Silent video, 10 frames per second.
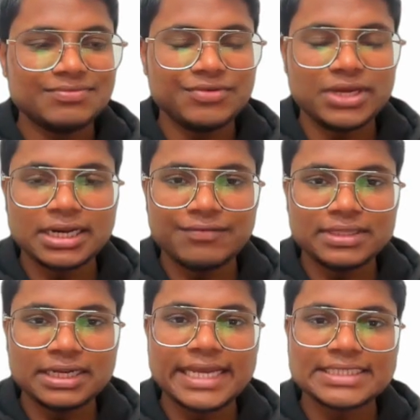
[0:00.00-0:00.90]
we are
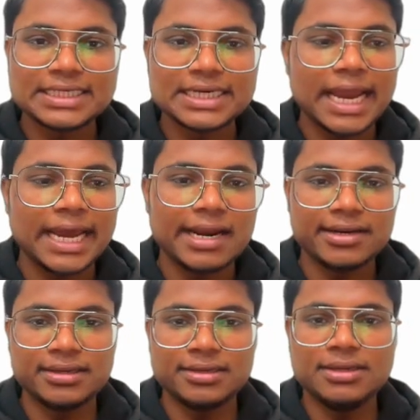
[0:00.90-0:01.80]
having the nested
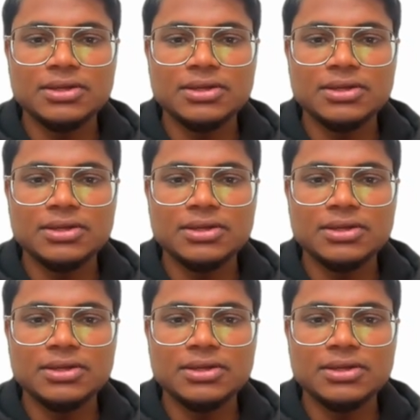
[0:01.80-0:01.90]
hierarchy.